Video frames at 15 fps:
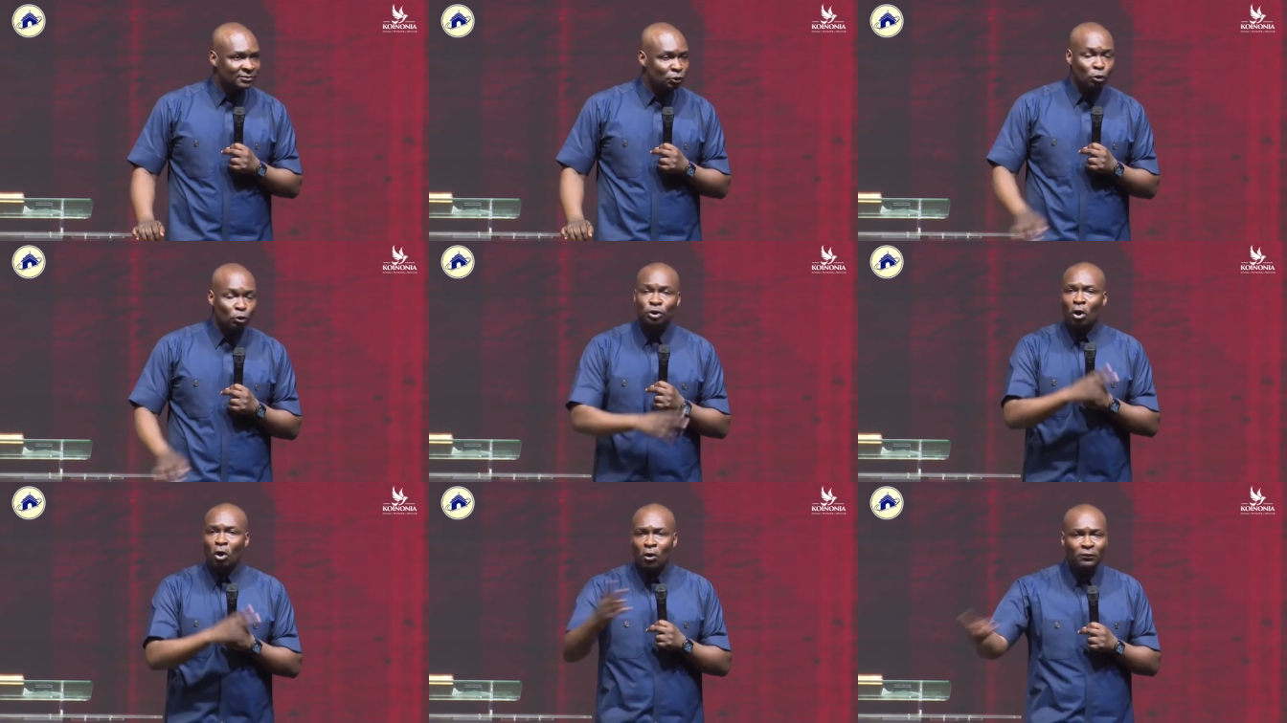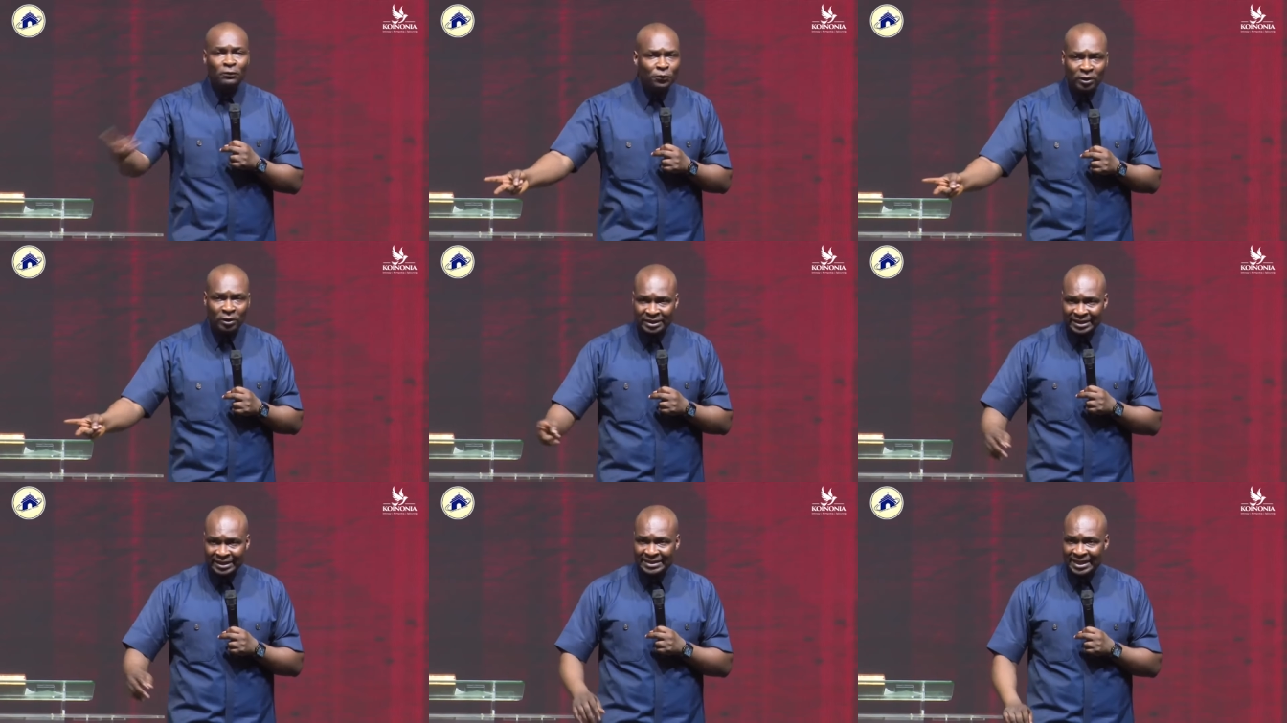Do your own for
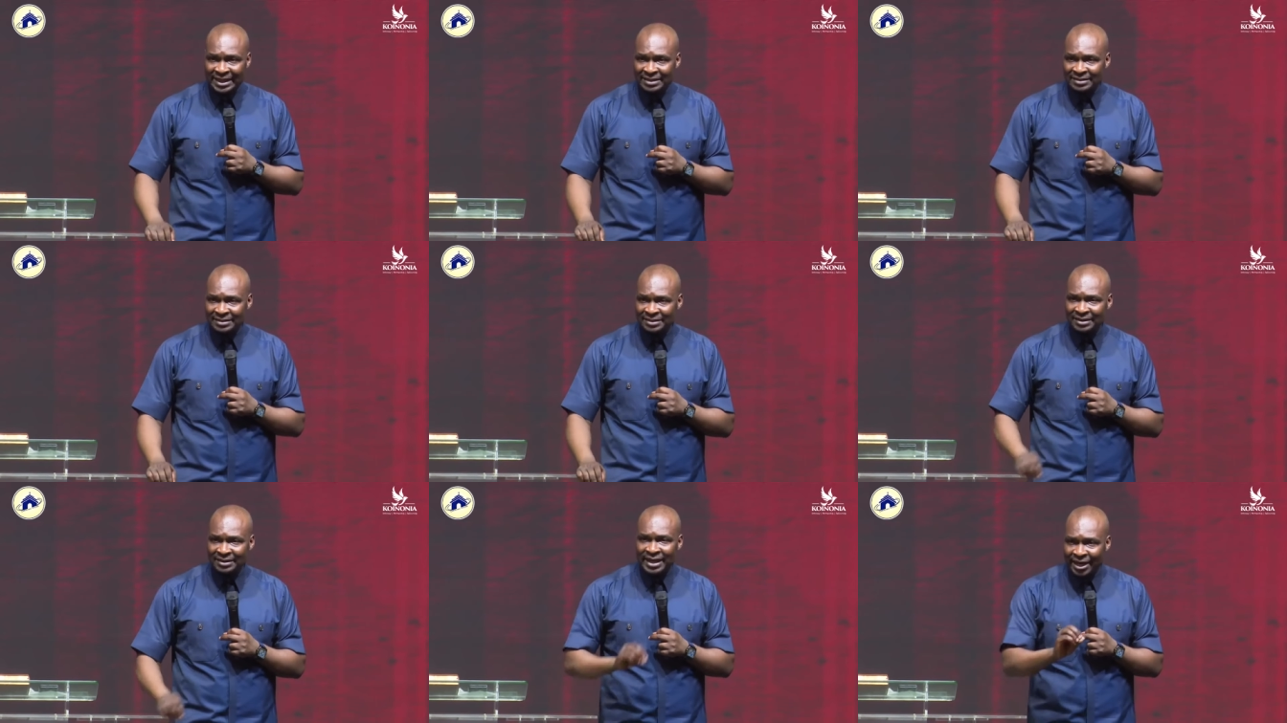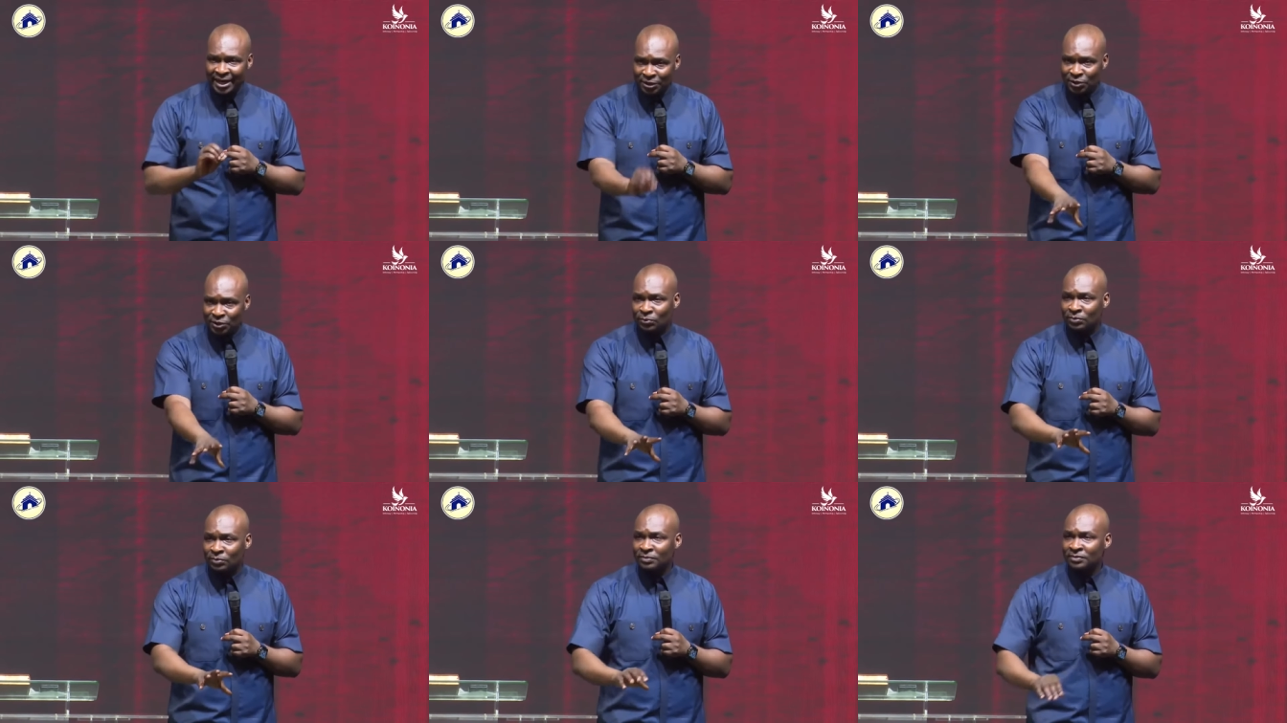three days. Thank
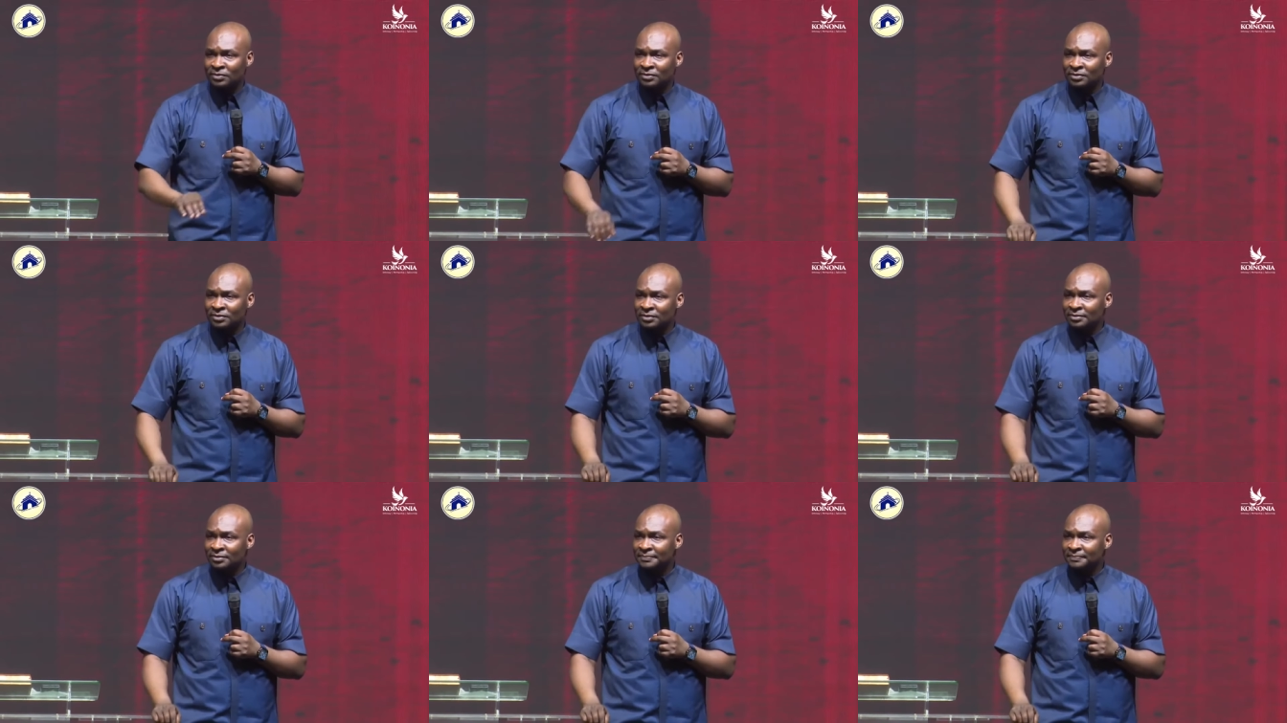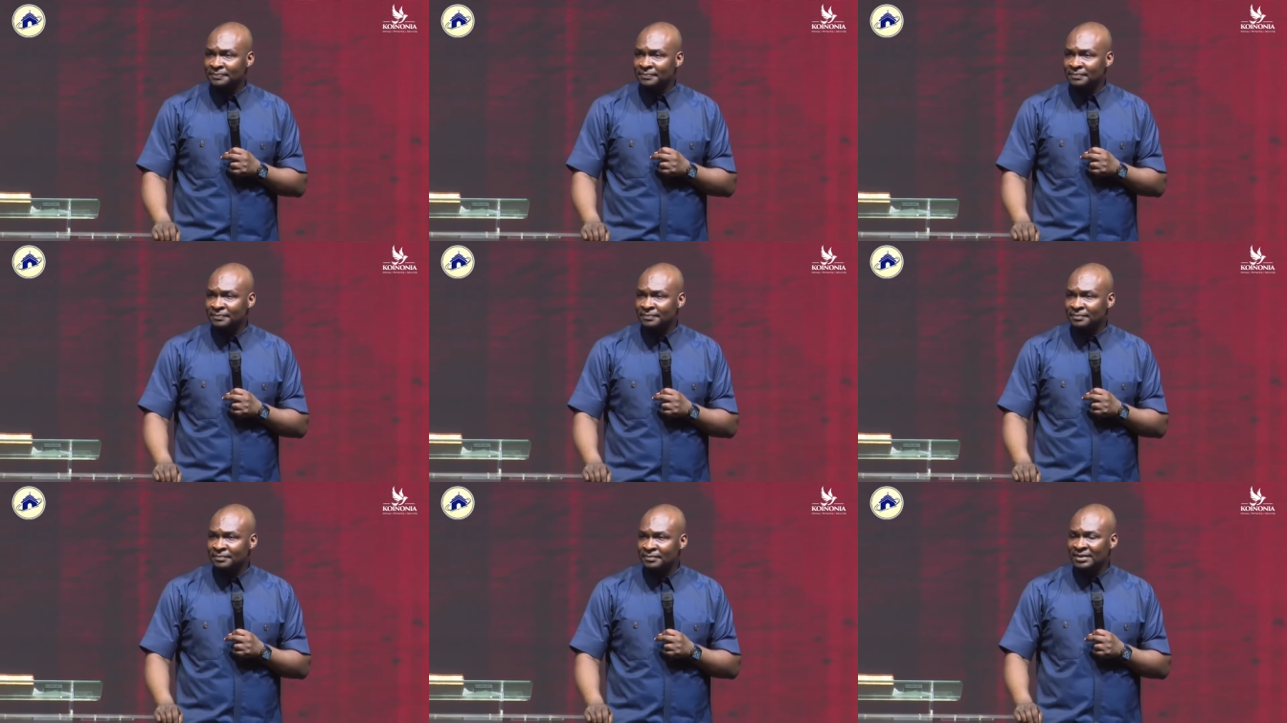you.
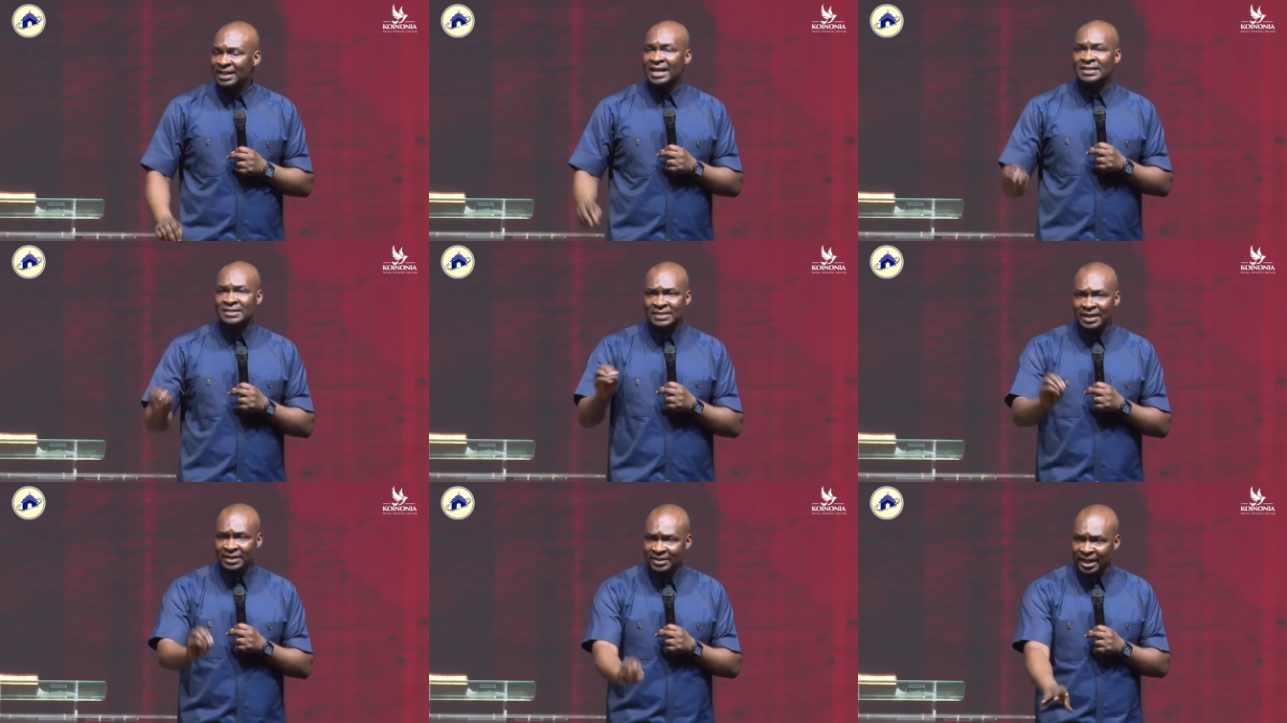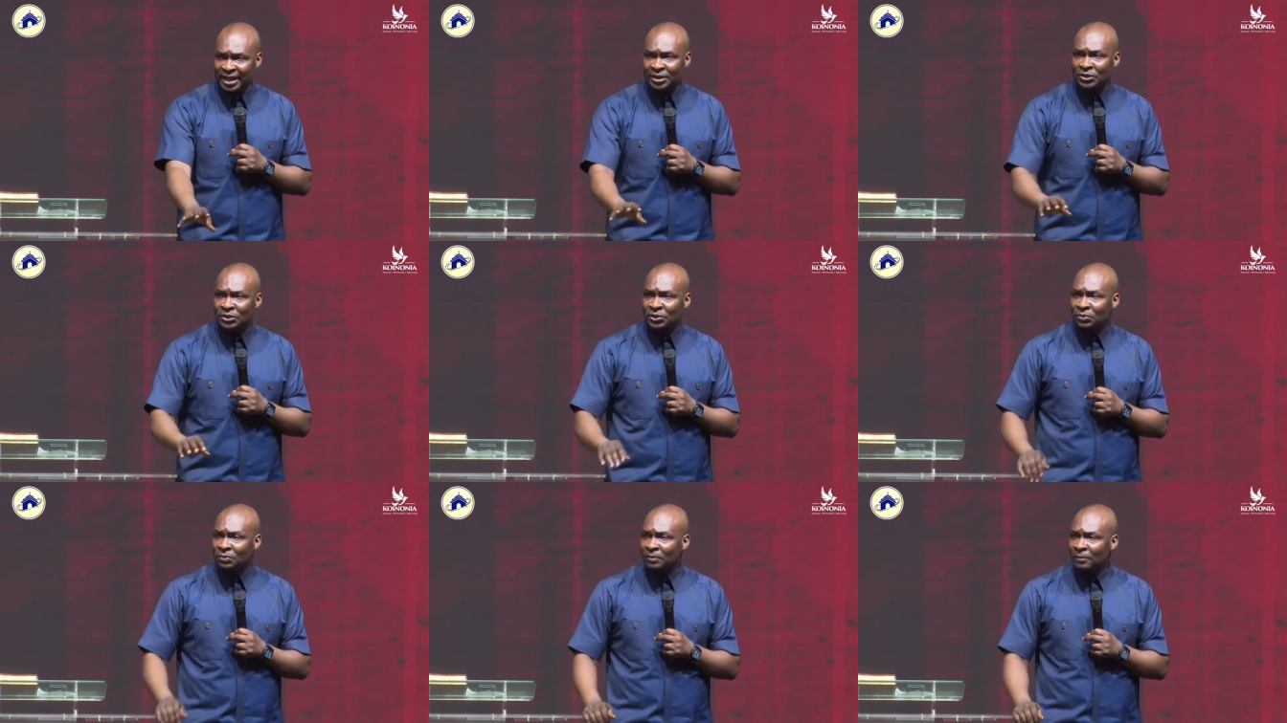Then say thank you.